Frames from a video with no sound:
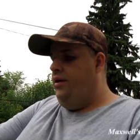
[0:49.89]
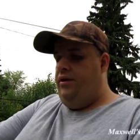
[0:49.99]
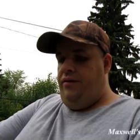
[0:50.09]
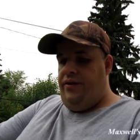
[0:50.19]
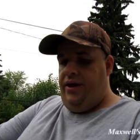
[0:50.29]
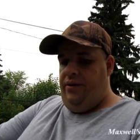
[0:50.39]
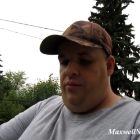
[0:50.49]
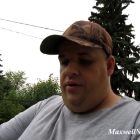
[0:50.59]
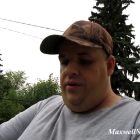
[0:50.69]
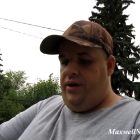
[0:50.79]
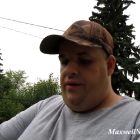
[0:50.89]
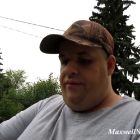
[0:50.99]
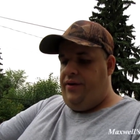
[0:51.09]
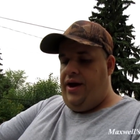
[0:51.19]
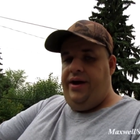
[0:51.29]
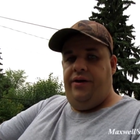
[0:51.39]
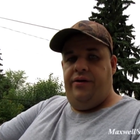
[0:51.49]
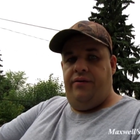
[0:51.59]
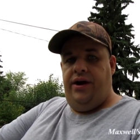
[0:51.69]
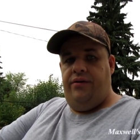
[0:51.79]
They were uh, flying on
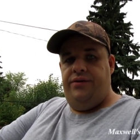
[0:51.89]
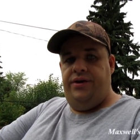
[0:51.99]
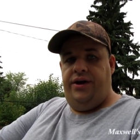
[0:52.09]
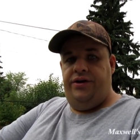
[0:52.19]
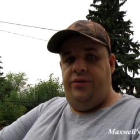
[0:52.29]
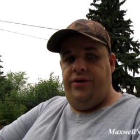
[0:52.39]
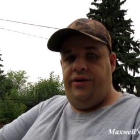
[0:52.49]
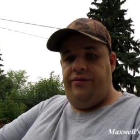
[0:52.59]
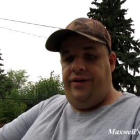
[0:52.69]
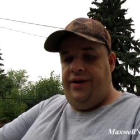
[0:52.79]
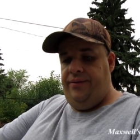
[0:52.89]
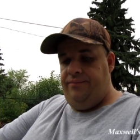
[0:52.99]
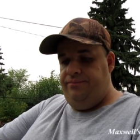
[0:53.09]
around uh, doing their thing.